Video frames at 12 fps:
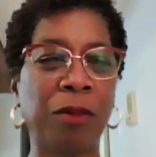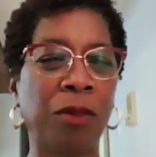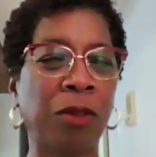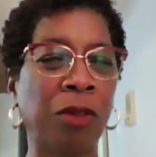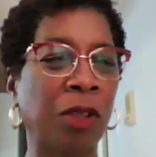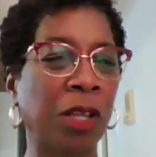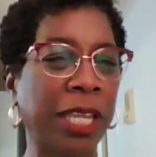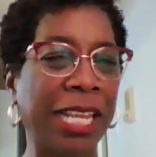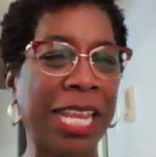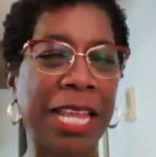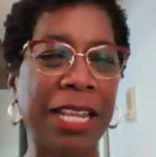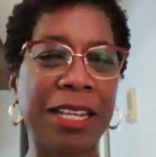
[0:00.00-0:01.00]

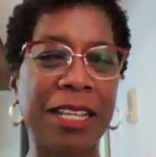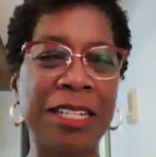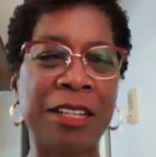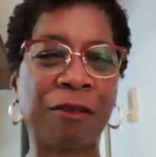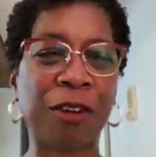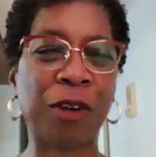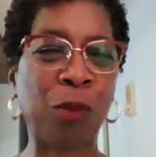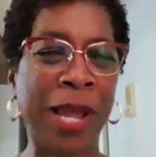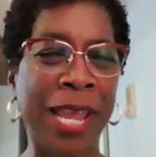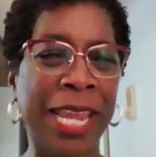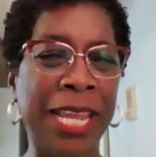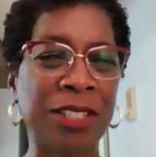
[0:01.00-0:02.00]
looking at different
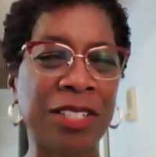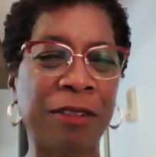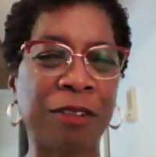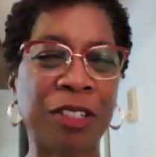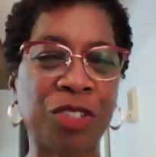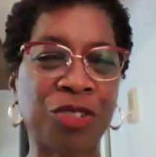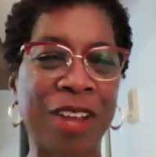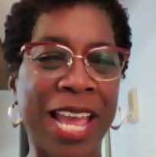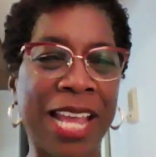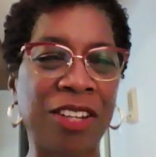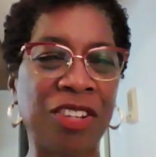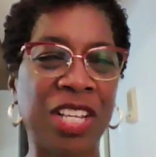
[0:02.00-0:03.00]
ways, different
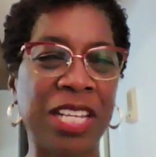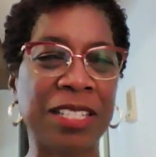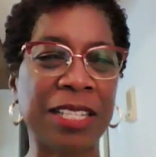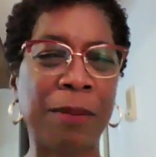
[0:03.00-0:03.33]
strategies,